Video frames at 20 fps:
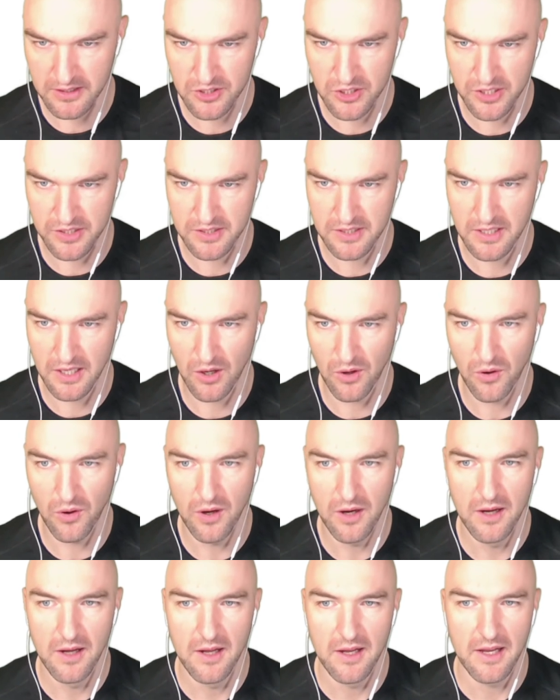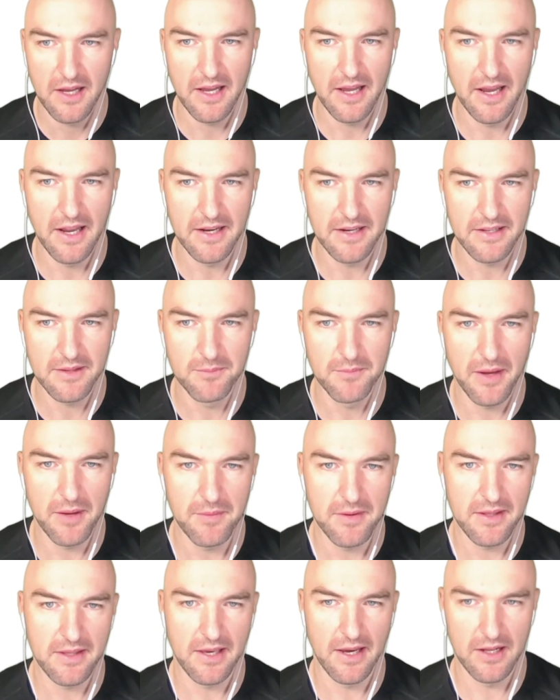just go and
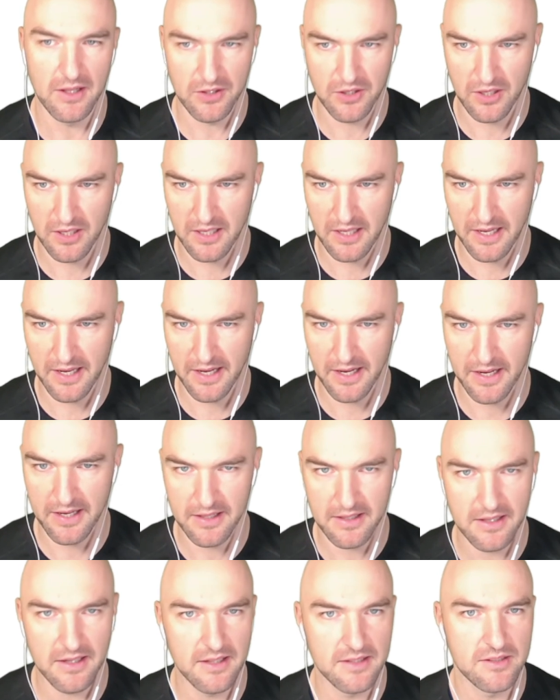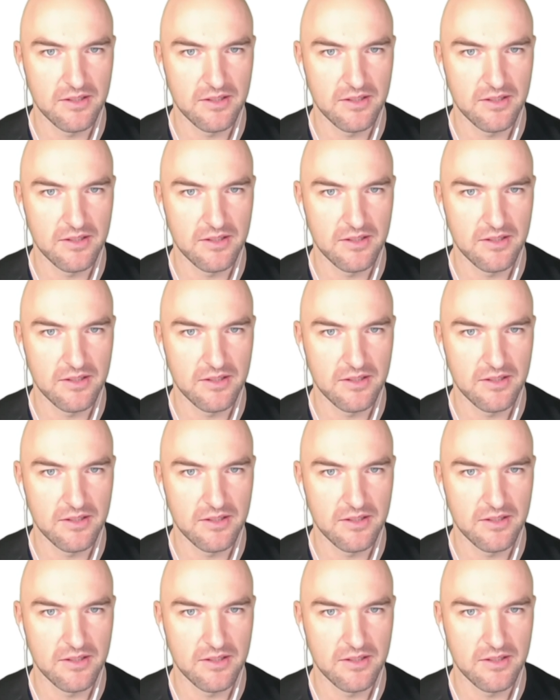maybe calculate.